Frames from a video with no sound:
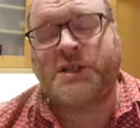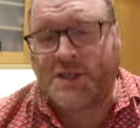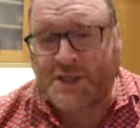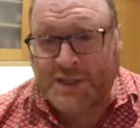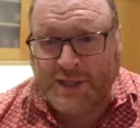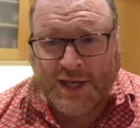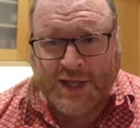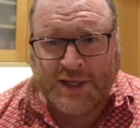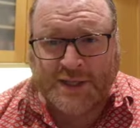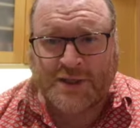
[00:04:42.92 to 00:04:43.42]
is
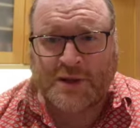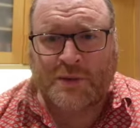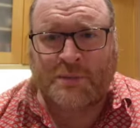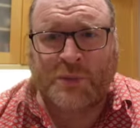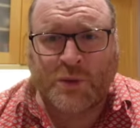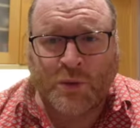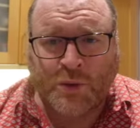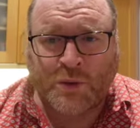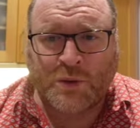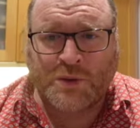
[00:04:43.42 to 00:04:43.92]
set
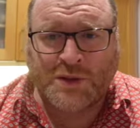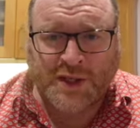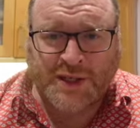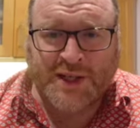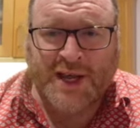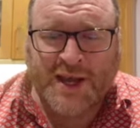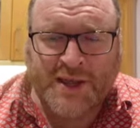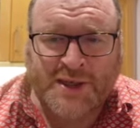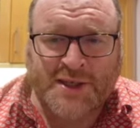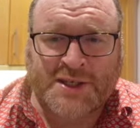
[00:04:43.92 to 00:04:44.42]
aboard the
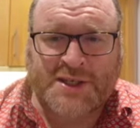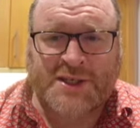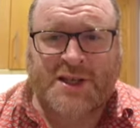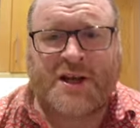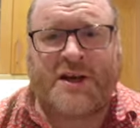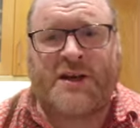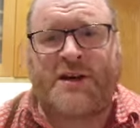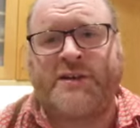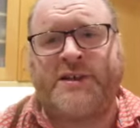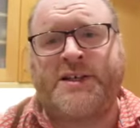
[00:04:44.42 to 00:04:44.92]
Death
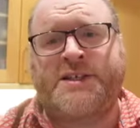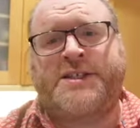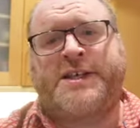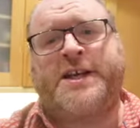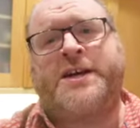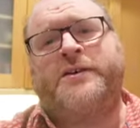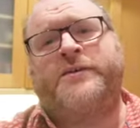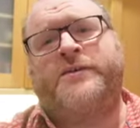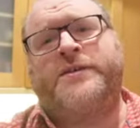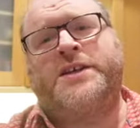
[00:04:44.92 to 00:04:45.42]
Star
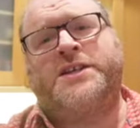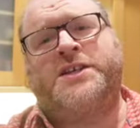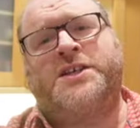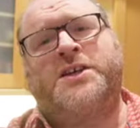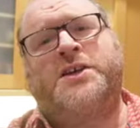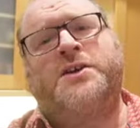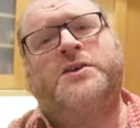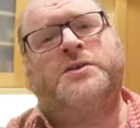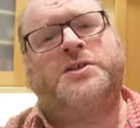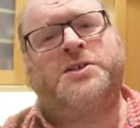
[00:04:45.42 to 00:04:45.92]
itself, this
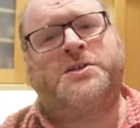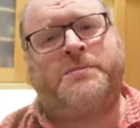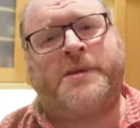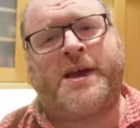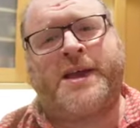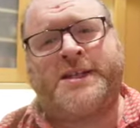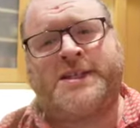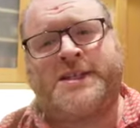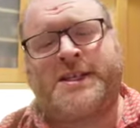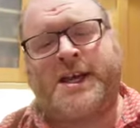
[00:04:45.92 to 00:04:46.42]
huge
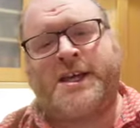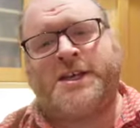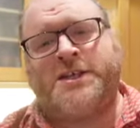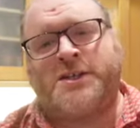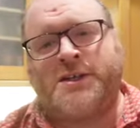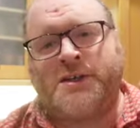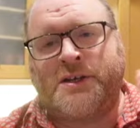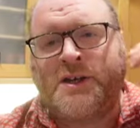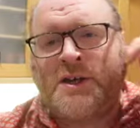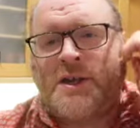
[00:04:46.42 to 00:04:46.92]
space
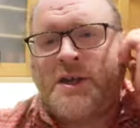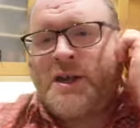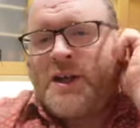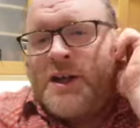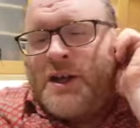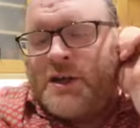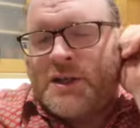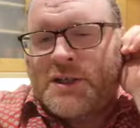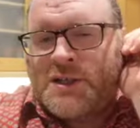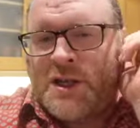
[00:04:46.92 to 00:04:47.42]
station,
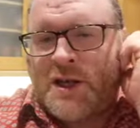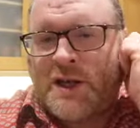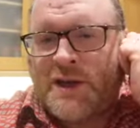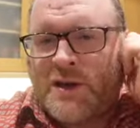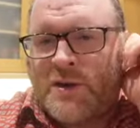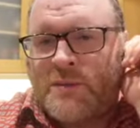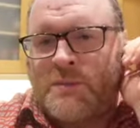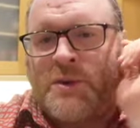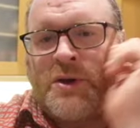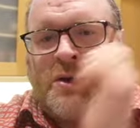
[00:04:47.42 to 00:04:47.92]
looks
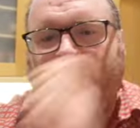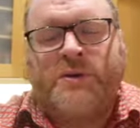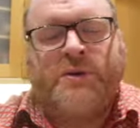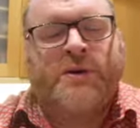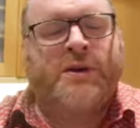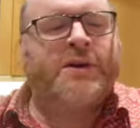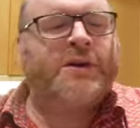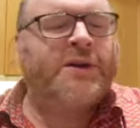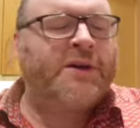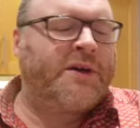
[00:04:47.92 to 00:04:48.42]
like a
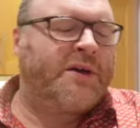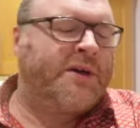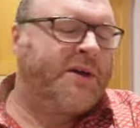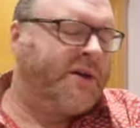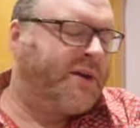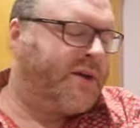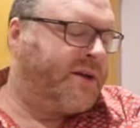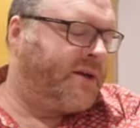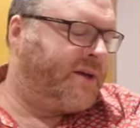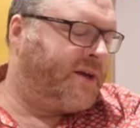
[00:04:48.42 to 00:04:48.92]
moon.
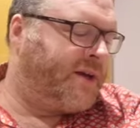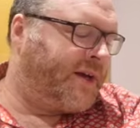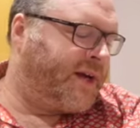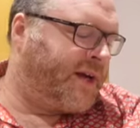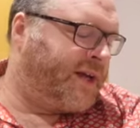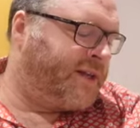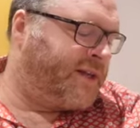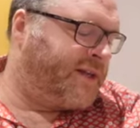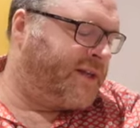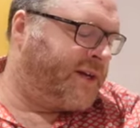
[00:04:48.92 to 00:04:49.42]

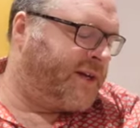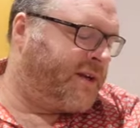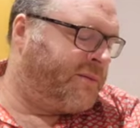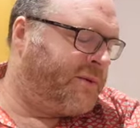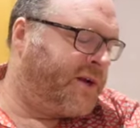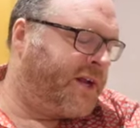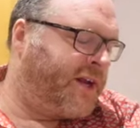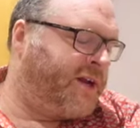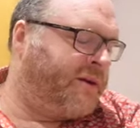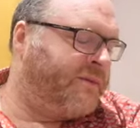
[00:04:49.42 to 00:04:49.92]
And the
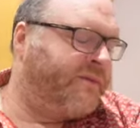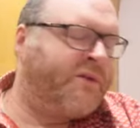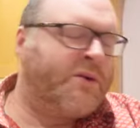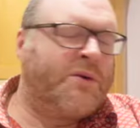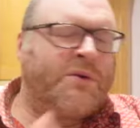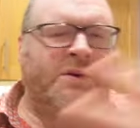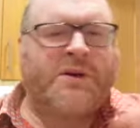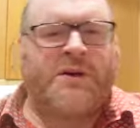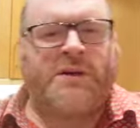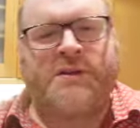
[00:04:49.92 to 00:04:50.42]
Millennium
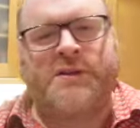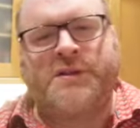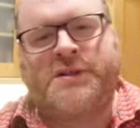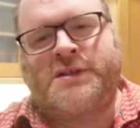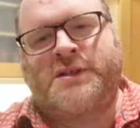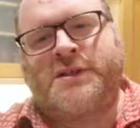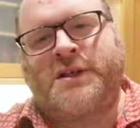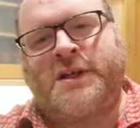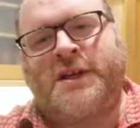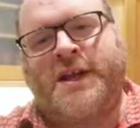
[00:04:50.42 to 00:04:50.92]

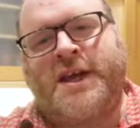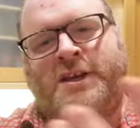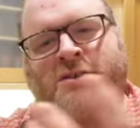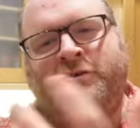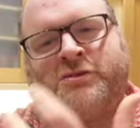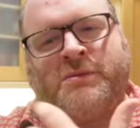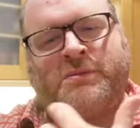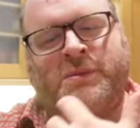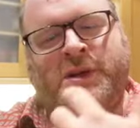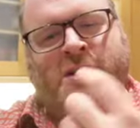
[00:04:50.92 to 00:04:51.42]
Falcon's
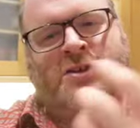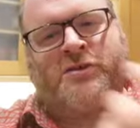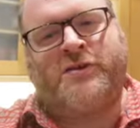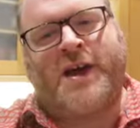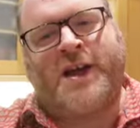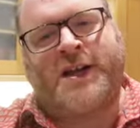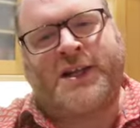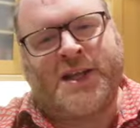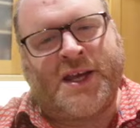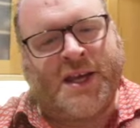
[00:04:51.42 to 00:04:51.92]
inexorably
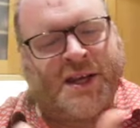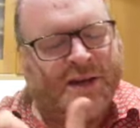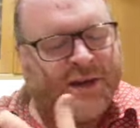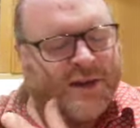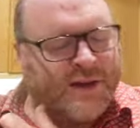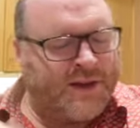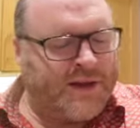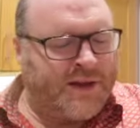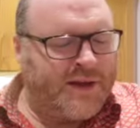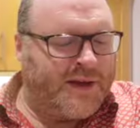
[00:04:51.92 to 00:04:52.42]
dragged in,
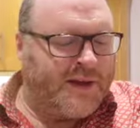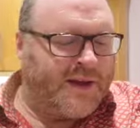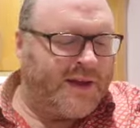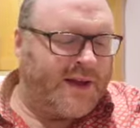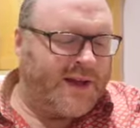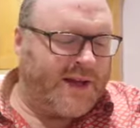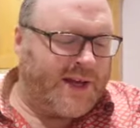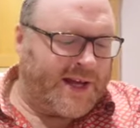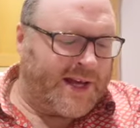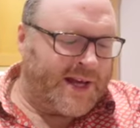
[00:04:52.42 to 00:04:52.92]

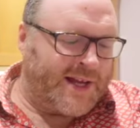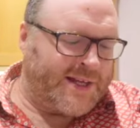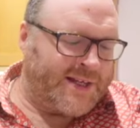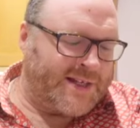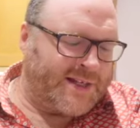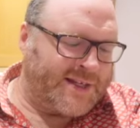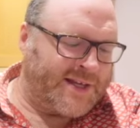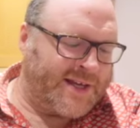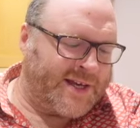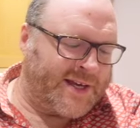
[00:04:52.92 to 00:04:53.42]

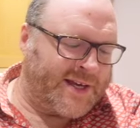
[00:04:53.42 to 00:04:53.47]
and